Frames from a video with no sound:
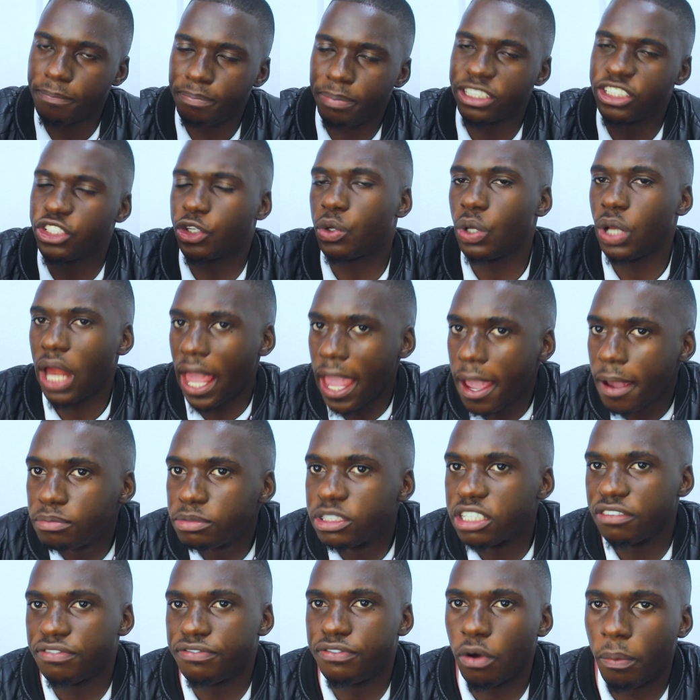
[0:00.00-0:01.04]
that particular
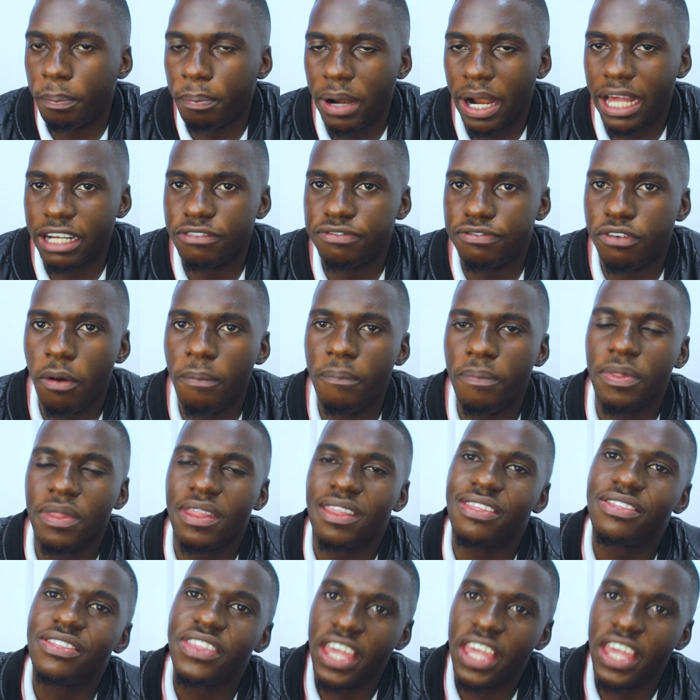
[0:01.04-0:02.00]
MT4 platform.